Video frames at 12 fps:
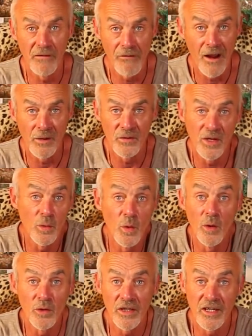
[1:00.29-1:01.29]
around in a
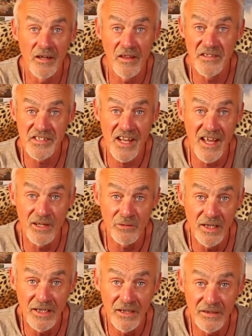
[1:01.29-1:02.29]
world I don't understand
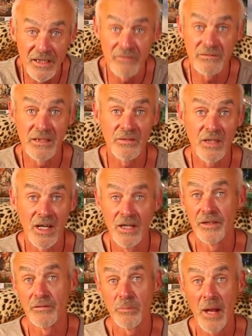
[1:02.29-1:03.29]
really. I'd never even
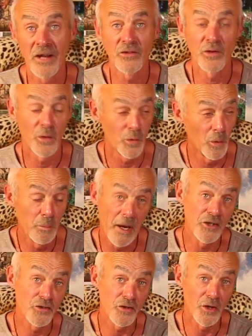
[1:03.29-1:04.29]
heard of Patreon or
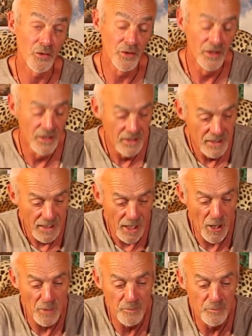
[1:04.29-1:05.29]

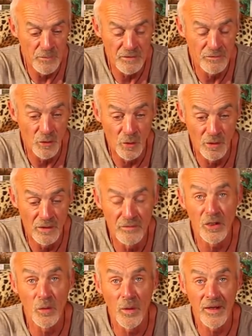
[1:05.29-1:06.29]
Patreon before a
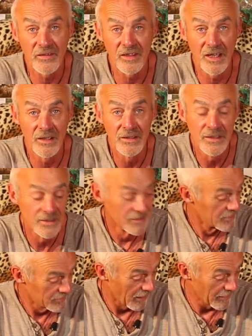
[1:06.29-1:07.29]
few weeks ago,
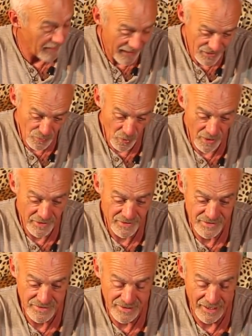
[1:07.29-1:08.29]
so that's why
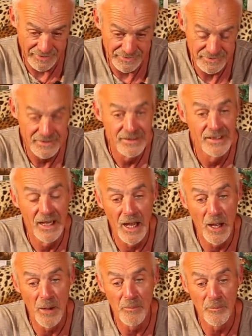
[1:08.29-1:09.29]
this is late.
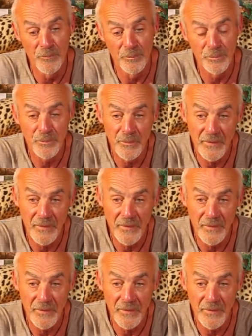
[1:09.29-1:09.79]
And